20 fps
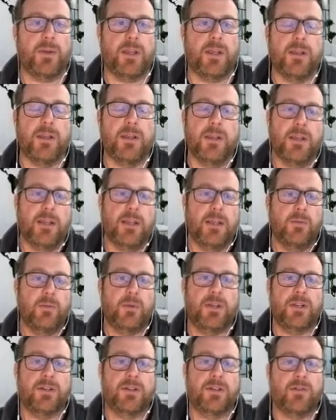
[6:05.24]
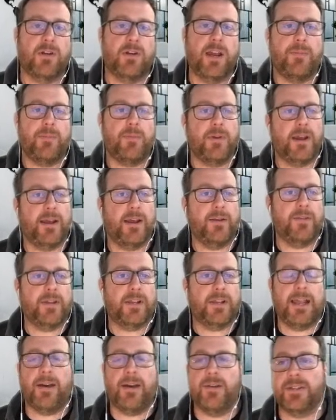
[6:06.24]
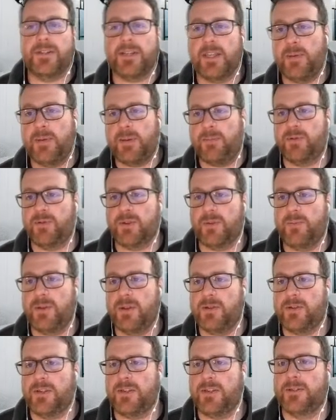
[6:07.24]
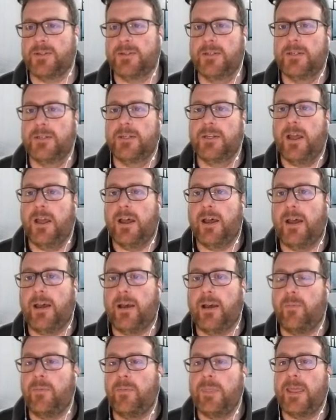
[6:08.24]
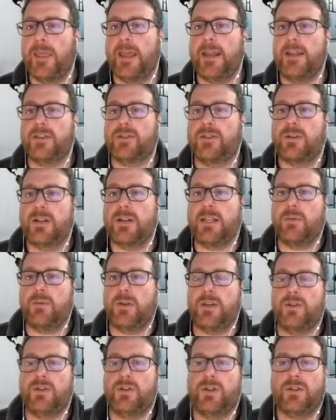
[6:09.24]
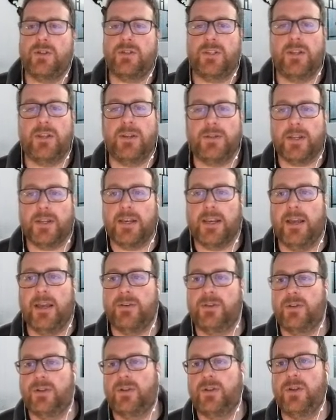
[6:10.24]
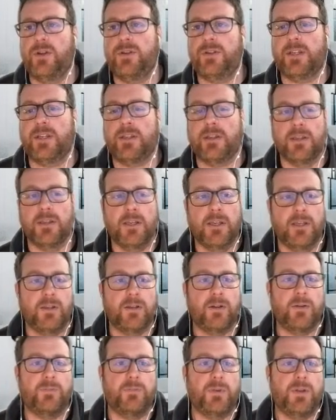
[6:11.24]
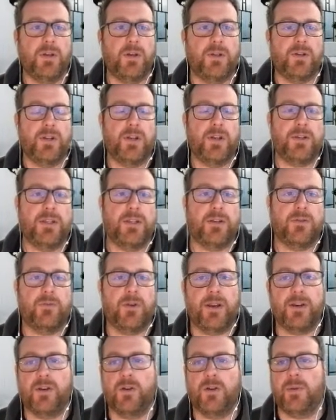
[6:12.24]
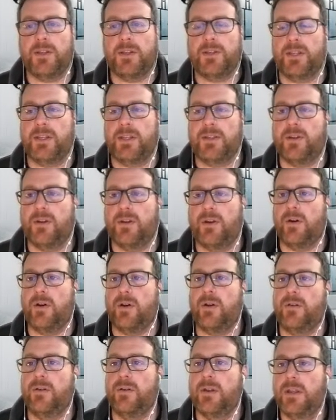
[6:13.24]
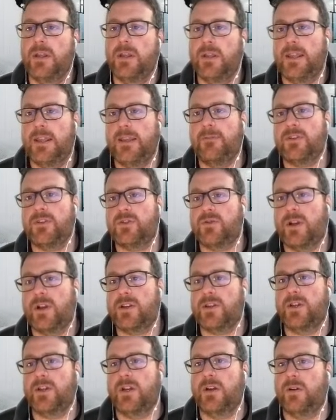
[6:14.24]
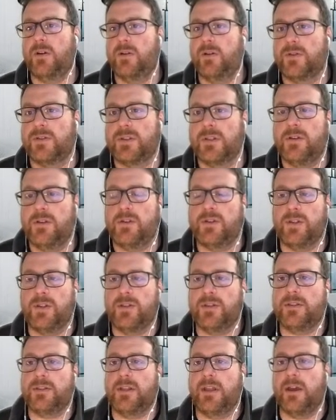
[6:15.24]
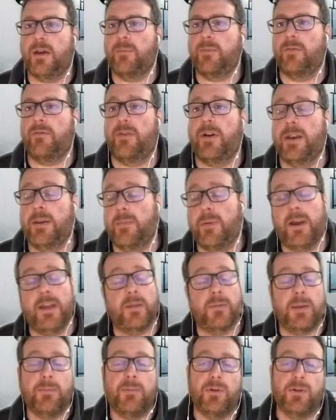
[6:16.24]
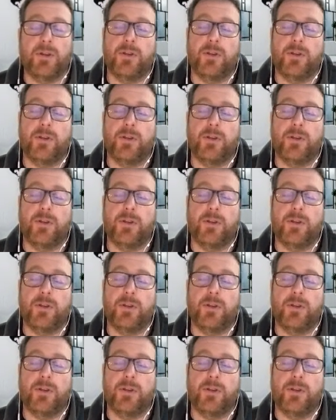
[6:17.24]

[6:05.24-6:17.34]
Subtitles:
we describe the cloud as other people's computers, and it's really when you choose to use the cloud, you're choosing to run your business on infrastructure or solutions that are provided by other people